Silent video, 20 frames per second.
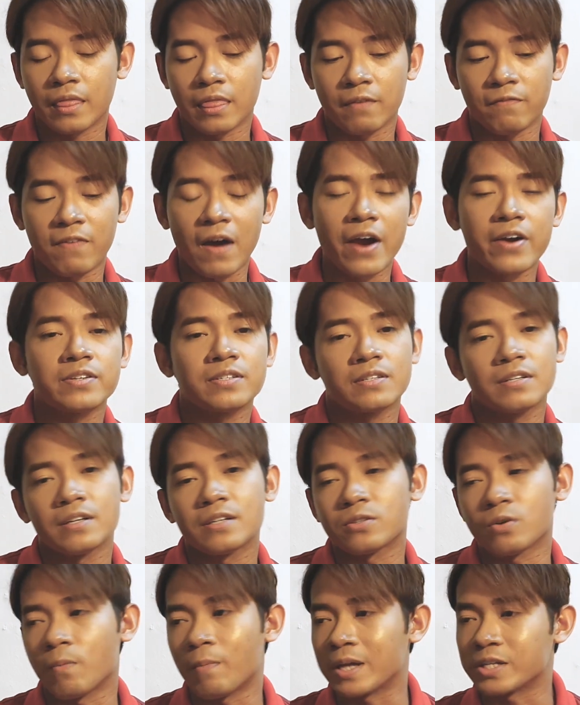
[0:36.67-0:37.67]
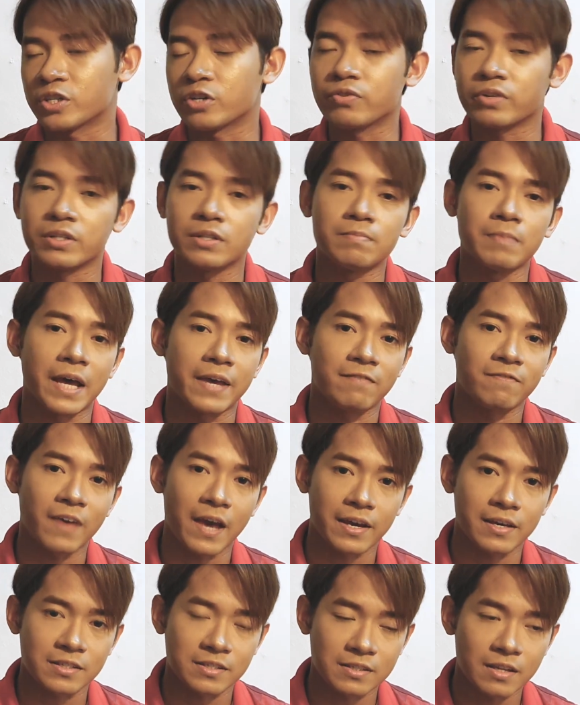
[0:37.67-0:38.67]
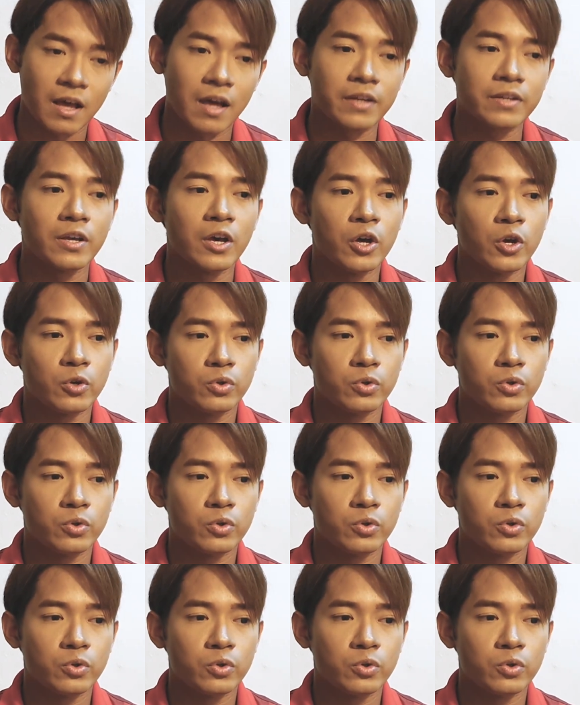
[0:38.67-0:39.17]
the viruses or bacterial might affect her son,